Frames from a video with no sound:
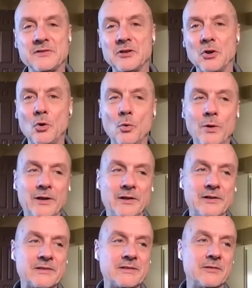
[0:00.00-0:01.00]
and
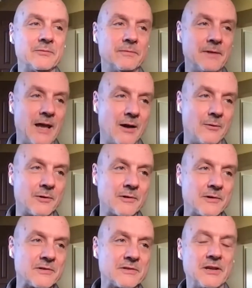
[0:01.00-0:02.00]
quilts and
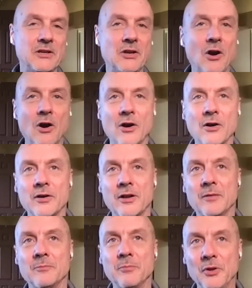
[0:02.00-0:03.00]
flowers and yarn
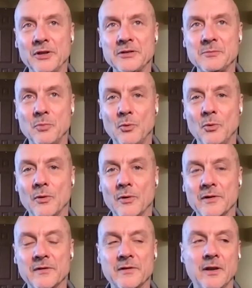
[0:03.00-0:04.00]
on bulletin
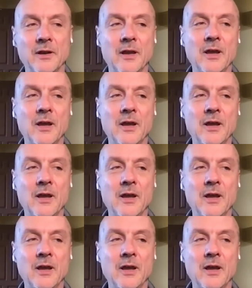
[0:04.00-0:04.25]
boards. And